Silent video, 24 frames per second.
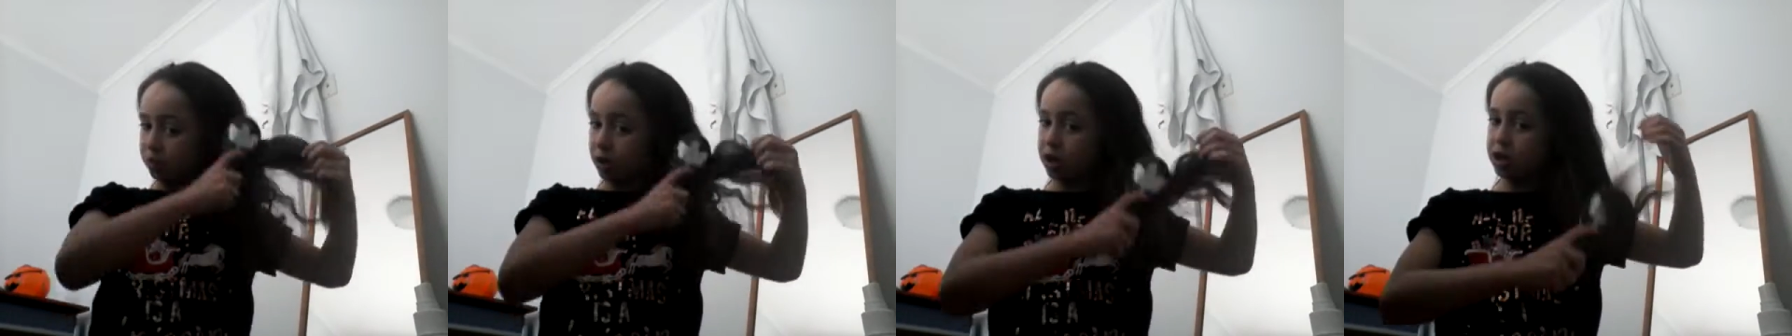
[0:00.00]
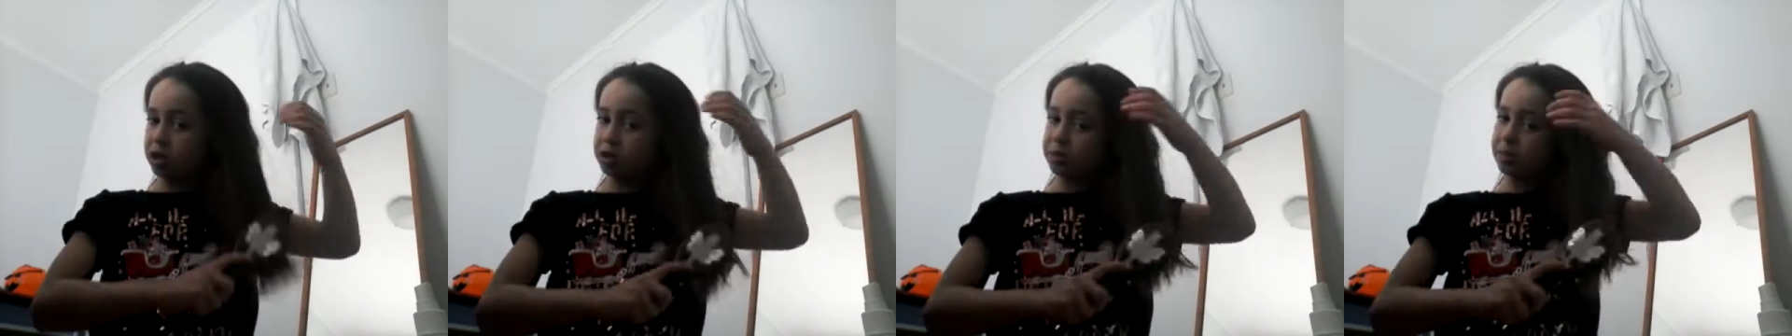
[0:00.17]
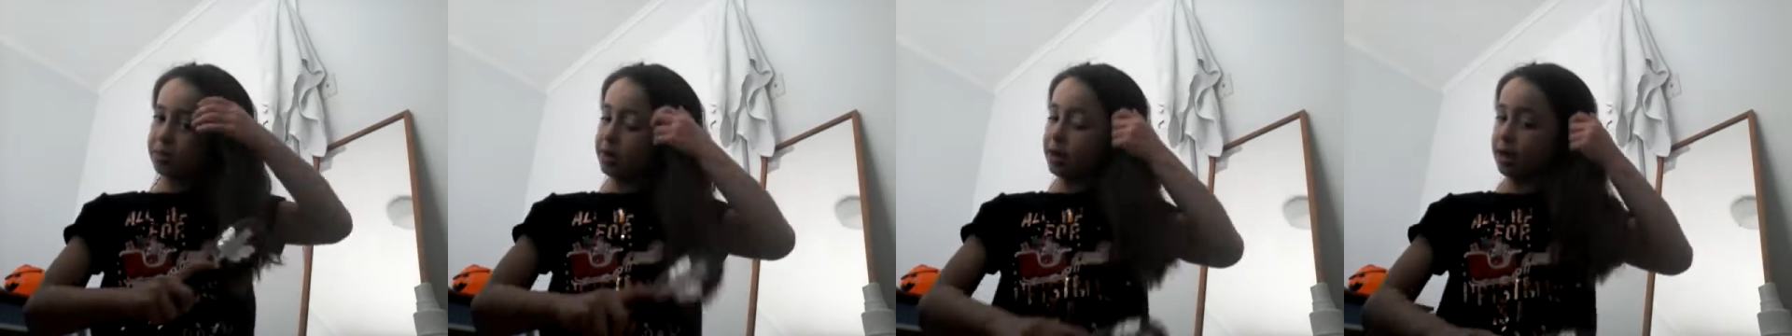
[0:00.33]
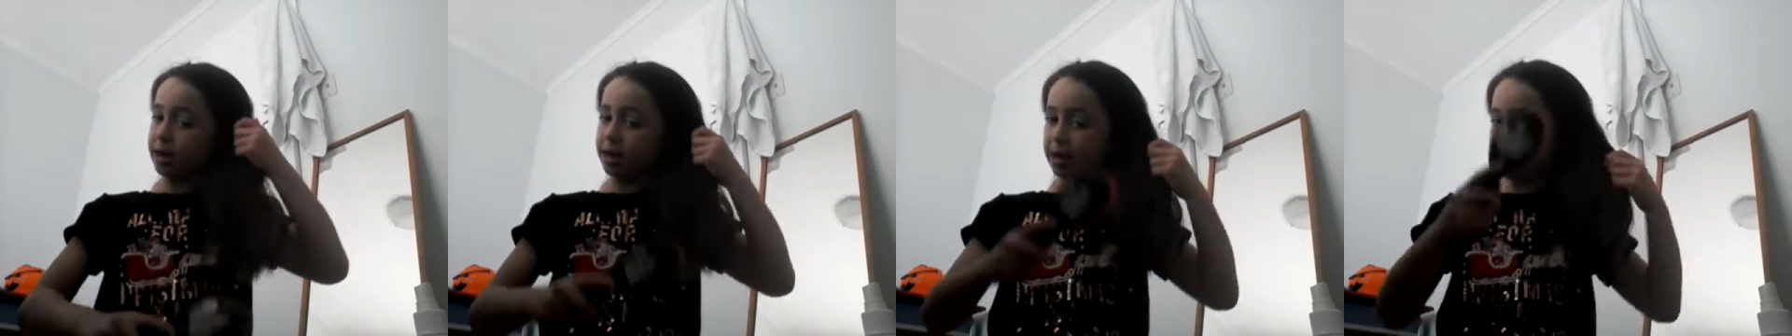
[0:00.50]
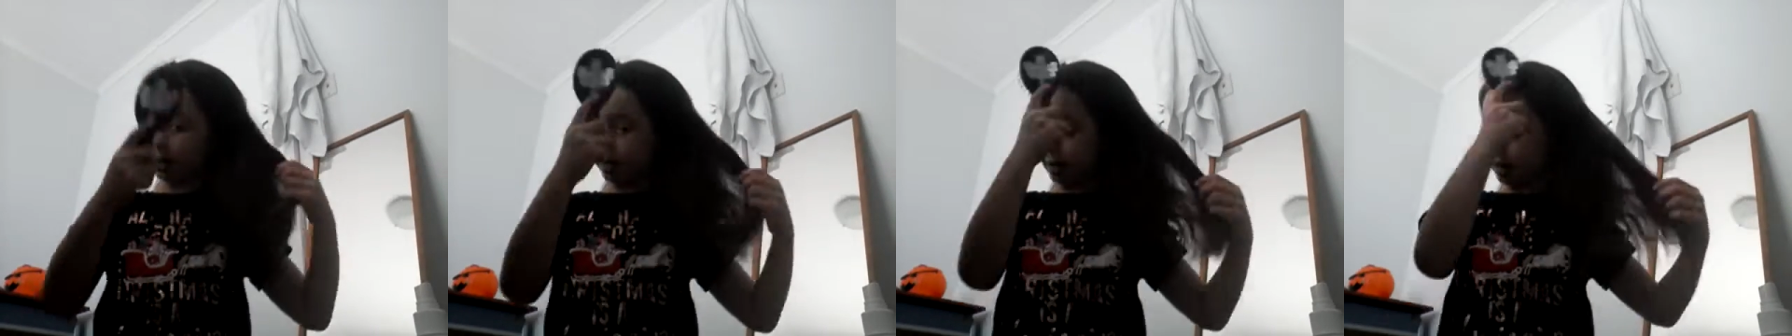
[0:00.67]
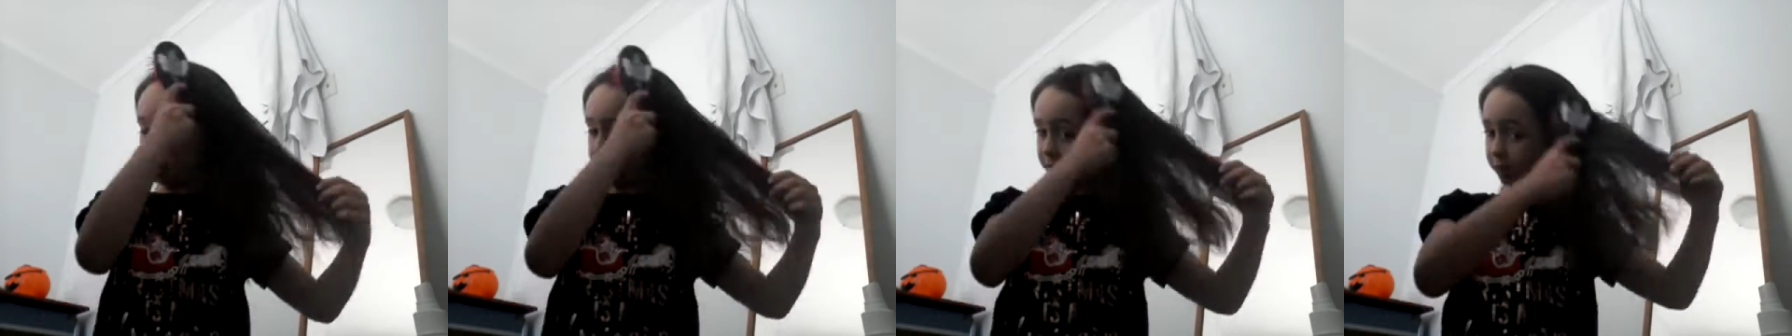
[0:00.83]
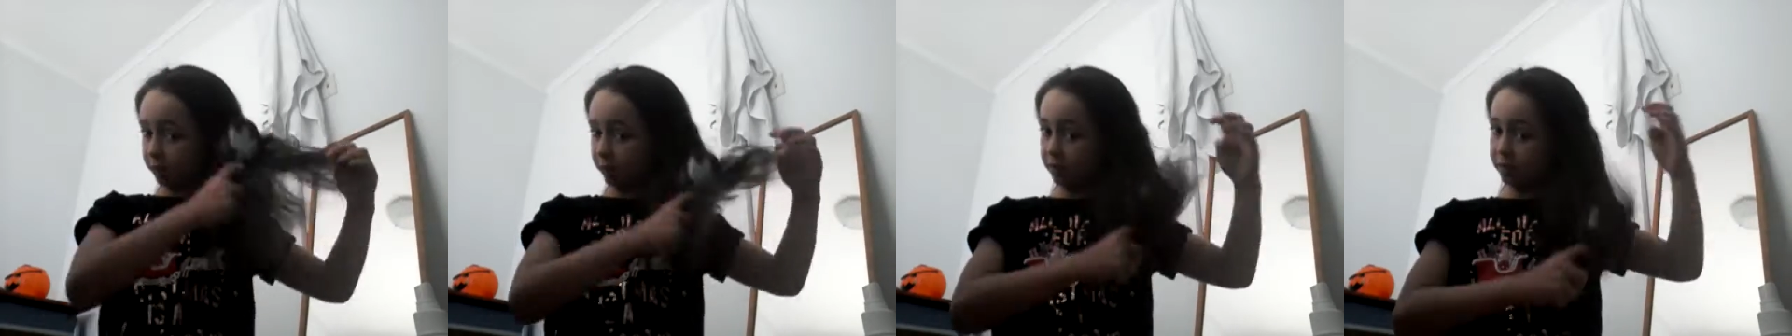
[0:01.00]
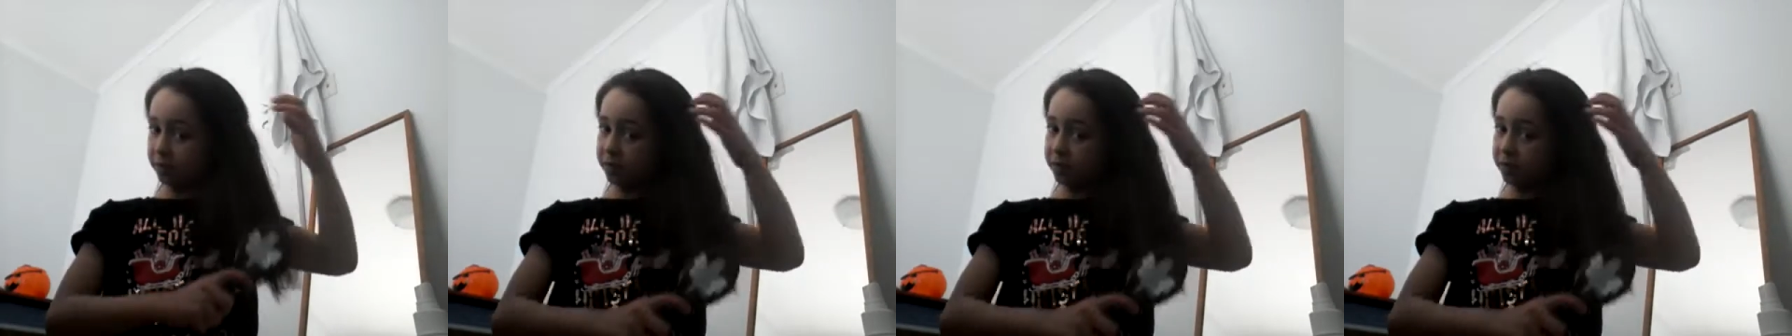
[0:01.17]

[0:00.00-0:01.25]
brush my hair